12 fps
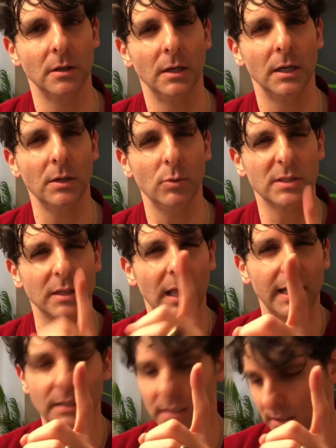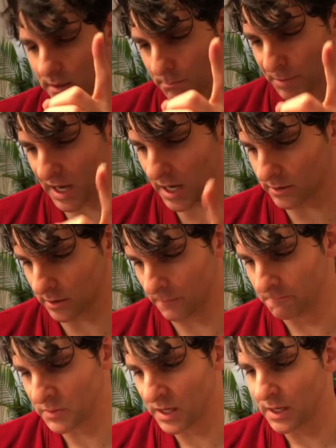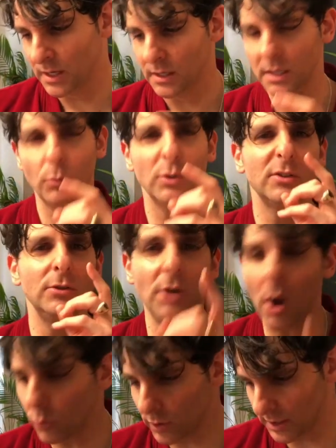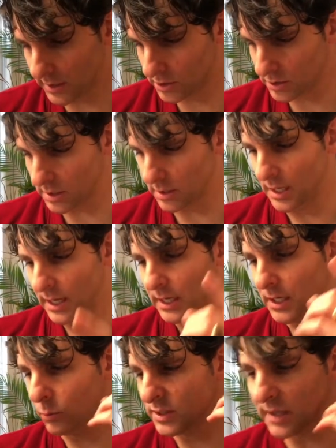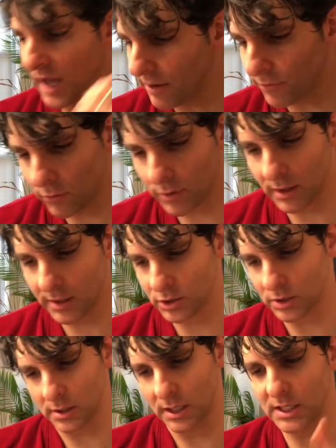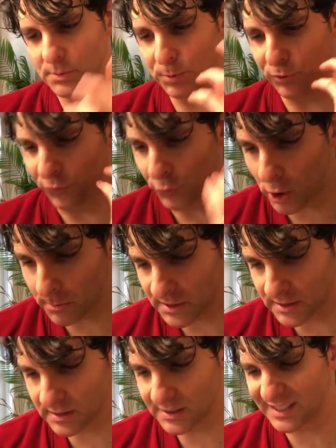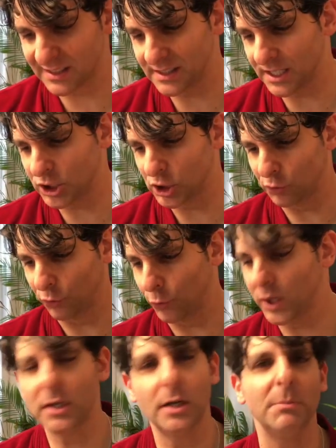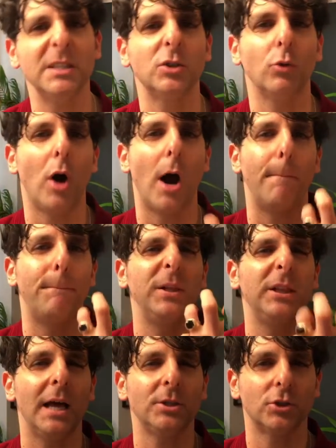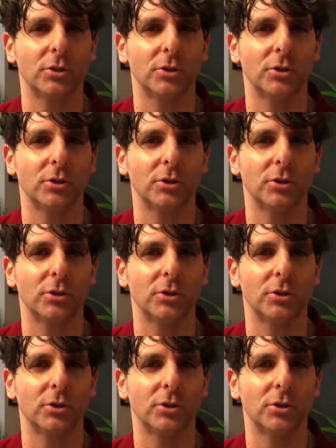He was lightning in a bottle. It was no religion. It was every religion. His performances stitched freedom into our pleasure